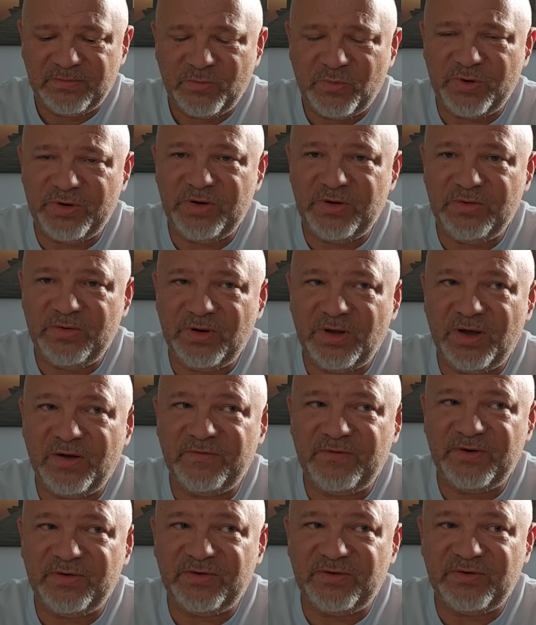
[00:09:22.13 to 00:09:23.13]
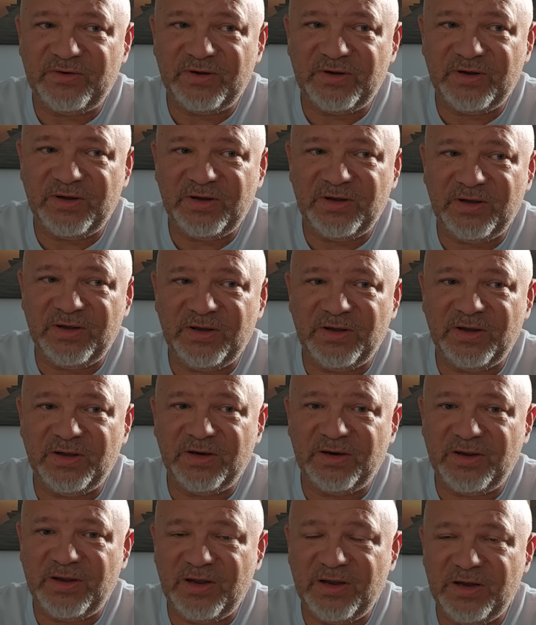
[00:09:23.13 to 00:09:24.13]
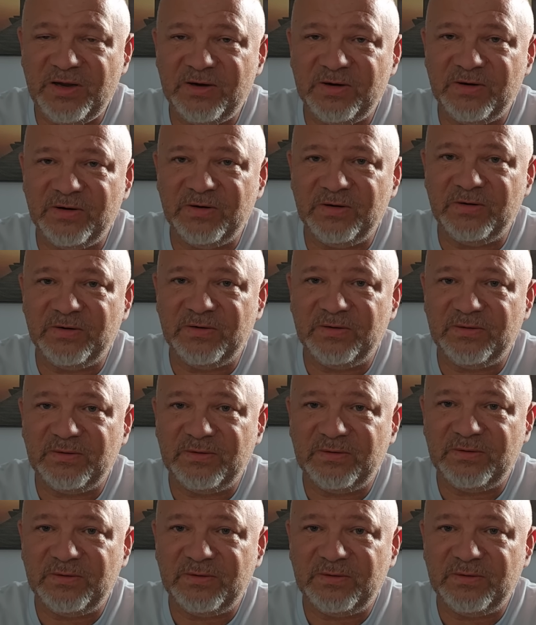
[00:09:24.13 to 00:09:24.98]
Wouldn't you love to see and hear